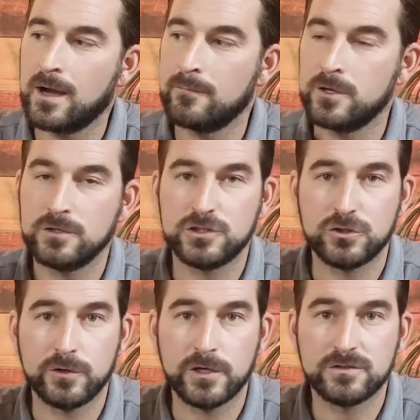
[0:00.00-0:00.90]
I'm going to
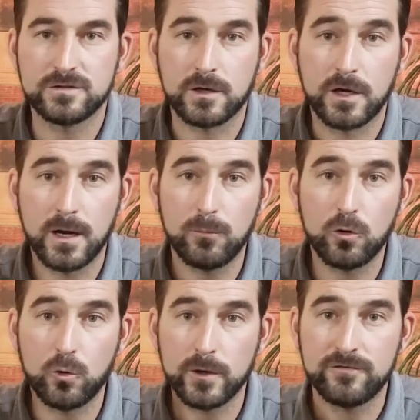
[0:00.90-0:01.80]
show you just a couple
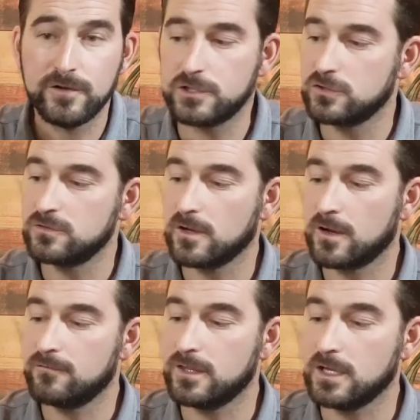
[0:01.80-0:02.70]
quick features
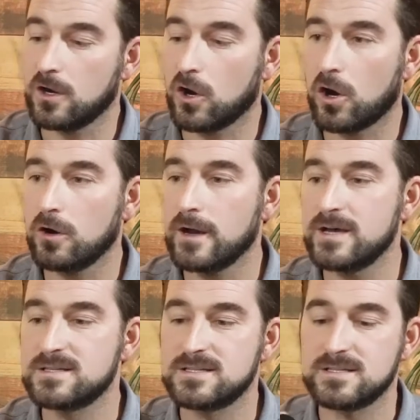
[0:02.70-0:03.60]
of the
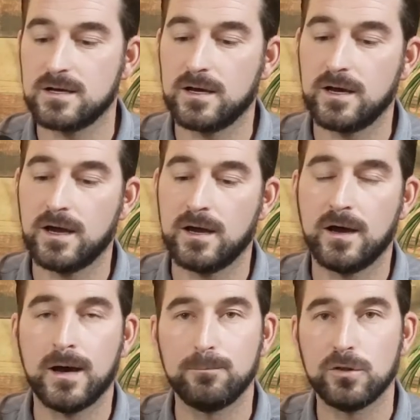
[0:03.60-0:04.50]
RS
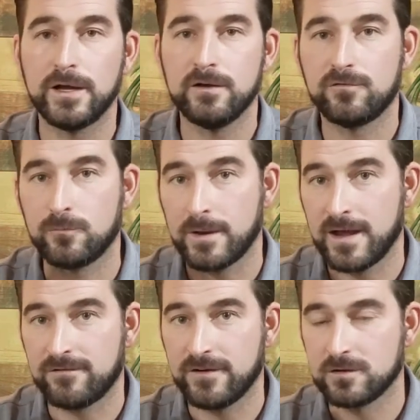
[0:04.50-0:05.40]
uplight from
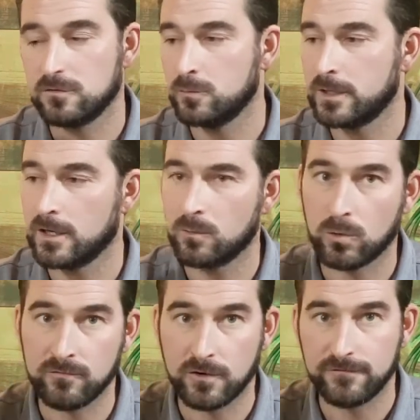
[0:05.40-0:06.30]
FX Luminaire,
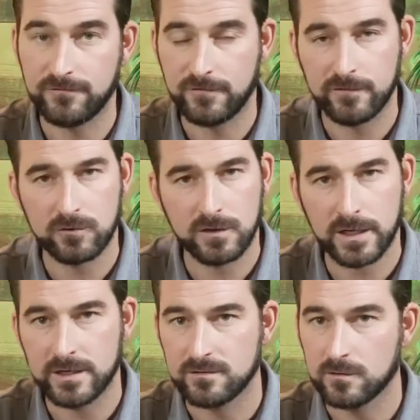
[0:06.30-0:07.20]
one of our favorite
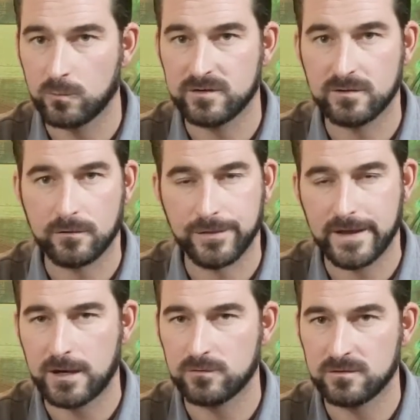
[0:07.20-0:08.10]
lights that we sell
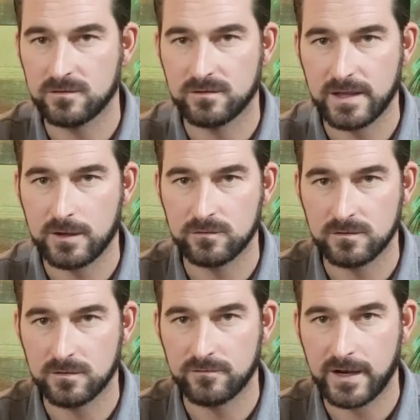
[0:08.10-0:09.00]
thousands and
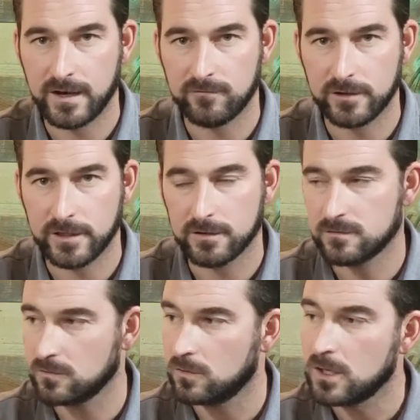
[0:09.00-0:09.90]
thousands of every year.
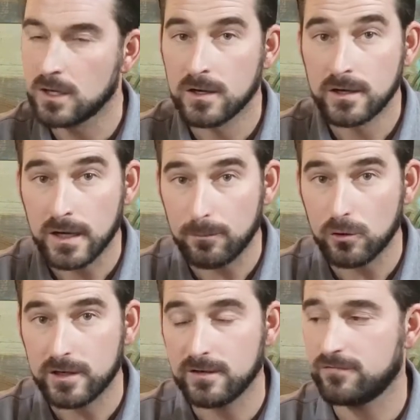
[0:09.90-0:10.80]
So a couple
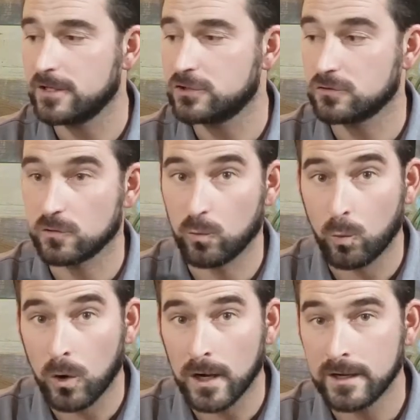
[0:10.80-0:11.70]
key features is
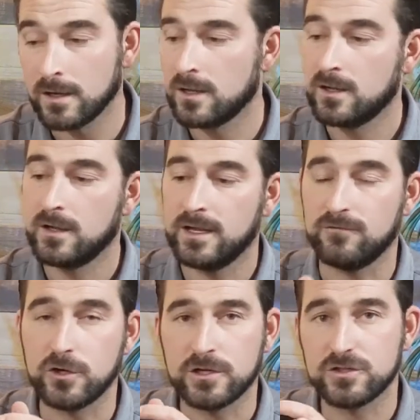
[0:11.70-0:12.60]
one,
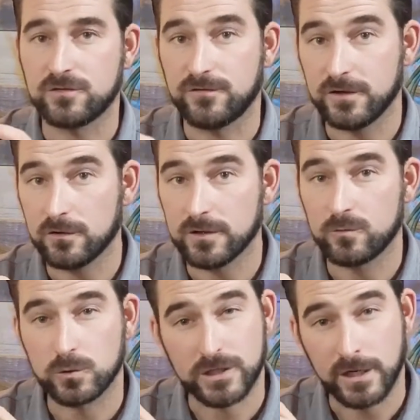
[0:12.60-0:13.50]
if you could just feel this,
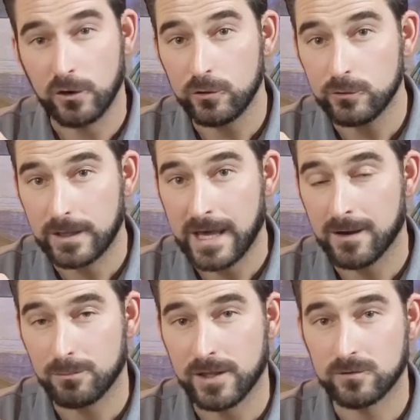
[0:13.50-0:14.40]
which I know you
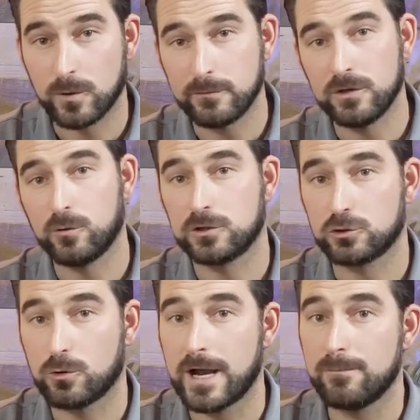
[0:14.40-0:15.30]
can, but that's why we do our
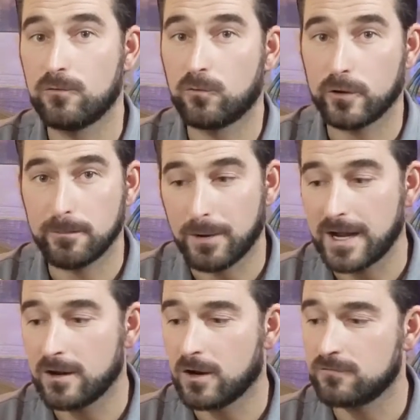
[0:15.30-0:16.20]
try it before you buy
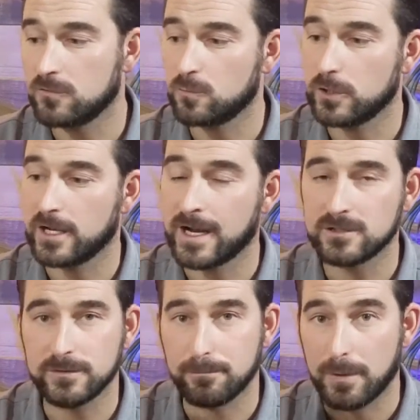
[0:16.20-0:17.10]
it offers where you can
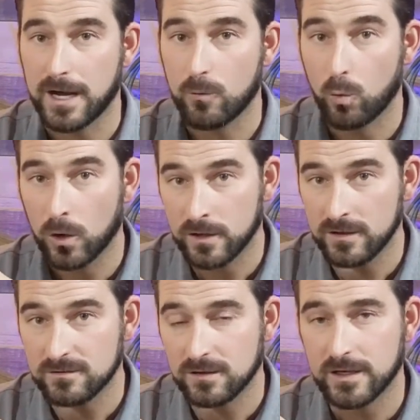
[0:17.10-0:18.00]
actually buy one of
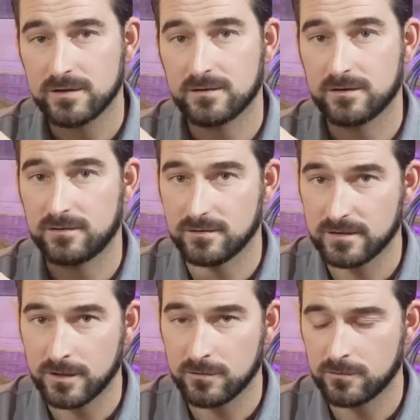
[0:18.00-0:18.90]
these lights at a
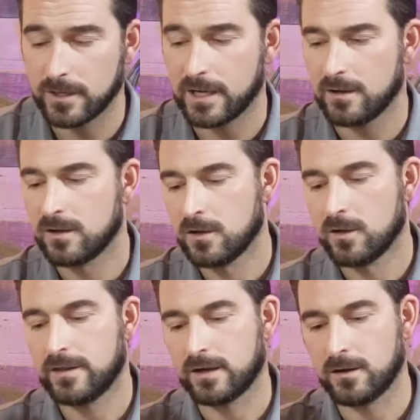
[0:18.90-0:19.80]
discounted rate
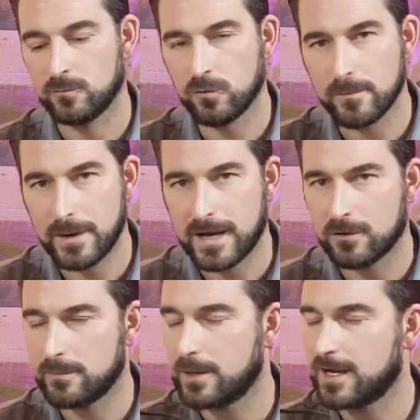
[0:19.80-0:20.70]
that comes with a
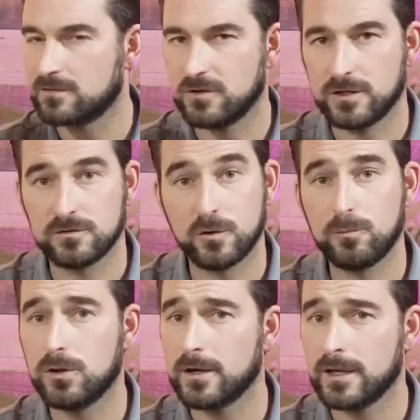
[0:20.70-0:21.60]
battery pack so you can just go
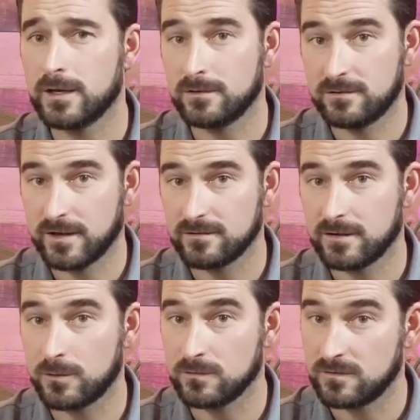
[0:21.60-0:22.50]
plug it in and test
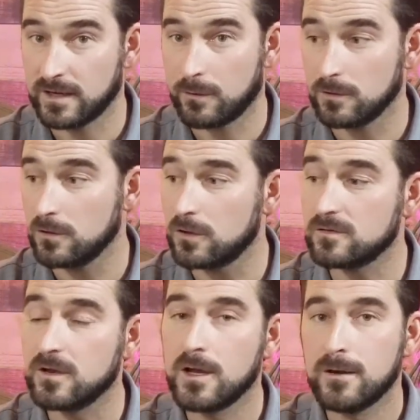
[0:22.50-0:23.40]
it out and see how it
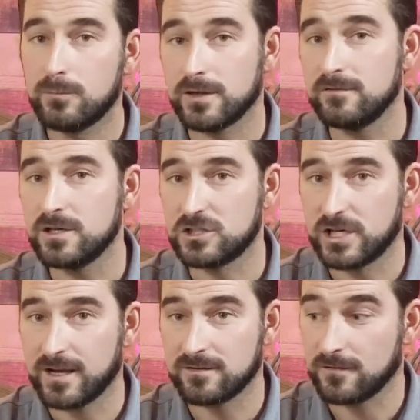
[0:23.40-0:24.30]
looks. But it gives you a
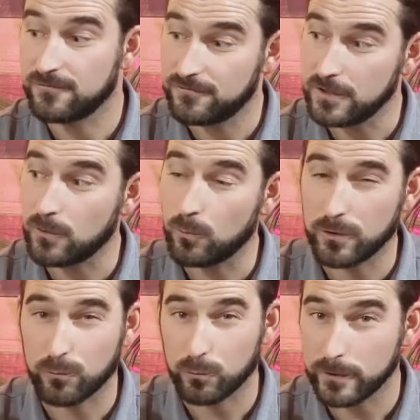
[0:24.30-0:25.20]
chance to feel
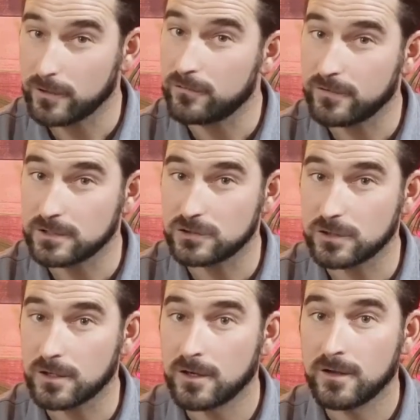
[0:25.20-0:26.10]
what a real
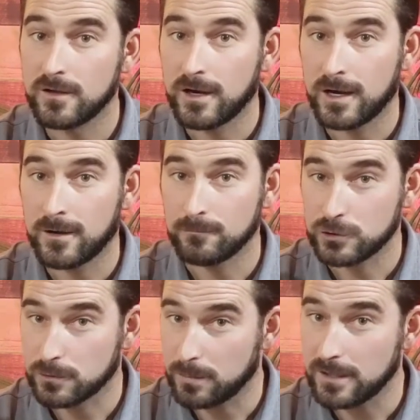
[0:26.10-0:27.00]
fixture um,
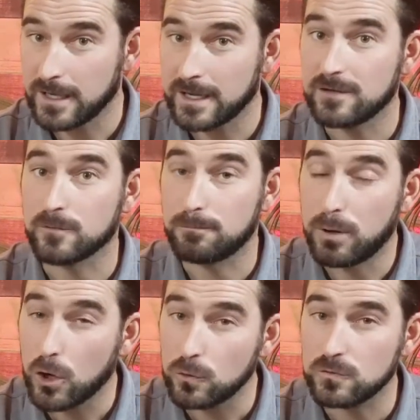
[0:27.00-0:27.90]
should be like as
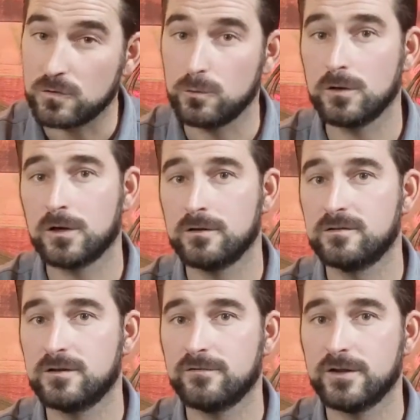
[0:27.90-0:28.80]
opposed to a lot of the
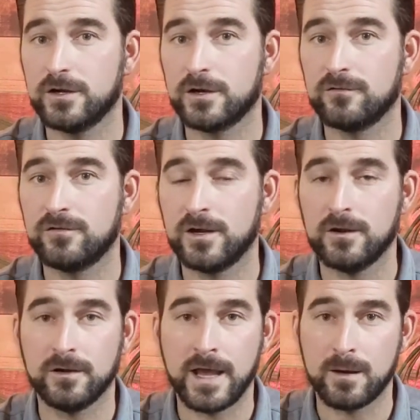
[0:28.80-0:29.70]
stuff that you're going to find
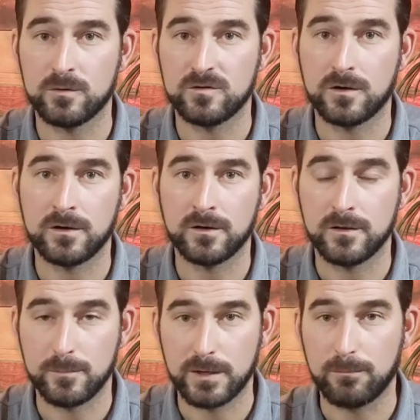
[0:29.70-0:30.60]
on Amazon and
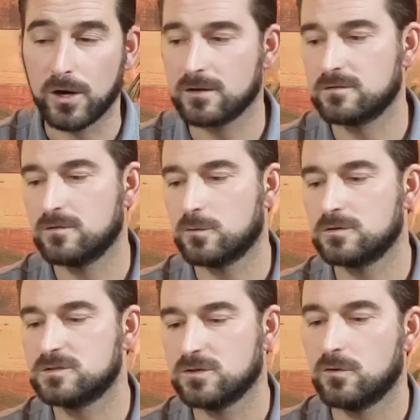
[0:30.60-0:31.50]
the big box
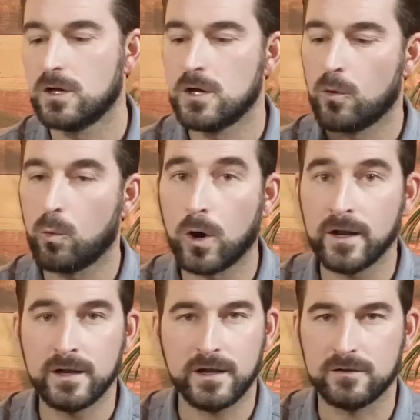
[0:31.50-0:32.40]
stores. So
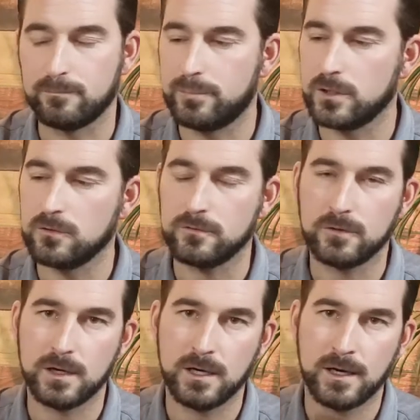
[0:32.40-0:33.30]
one, it's built
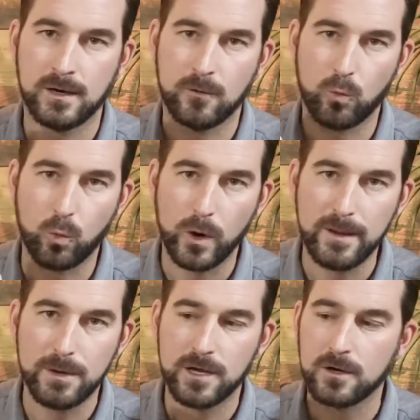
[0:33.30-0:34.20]
uh, way
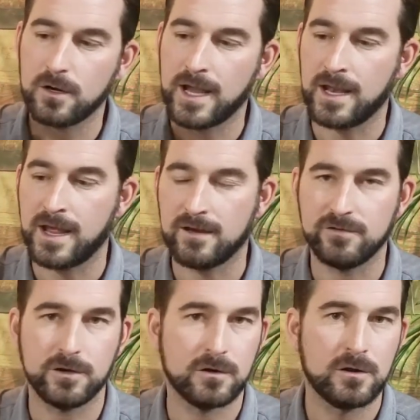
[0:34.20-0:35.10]
better and
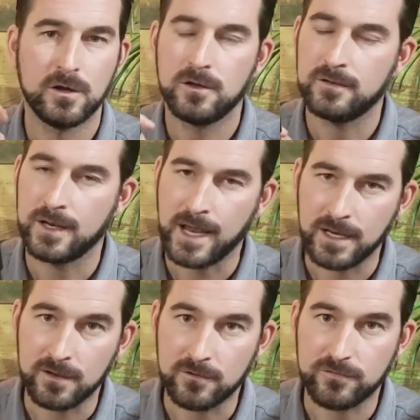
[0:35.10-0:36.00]
heavier than
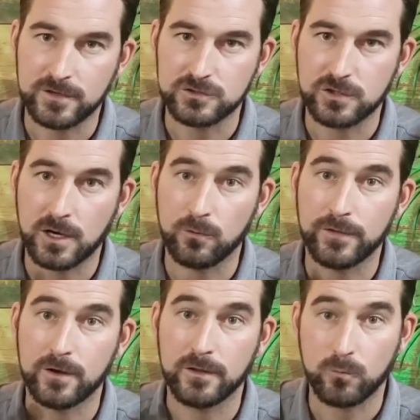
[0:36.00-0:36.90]
any other fixture out
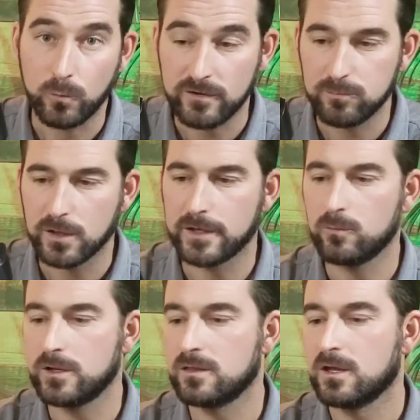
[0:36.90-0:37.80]
there that we've played
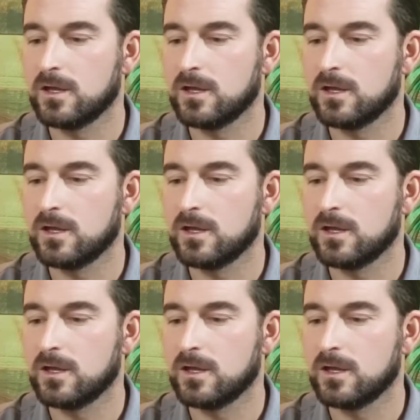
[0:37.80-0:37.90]
with.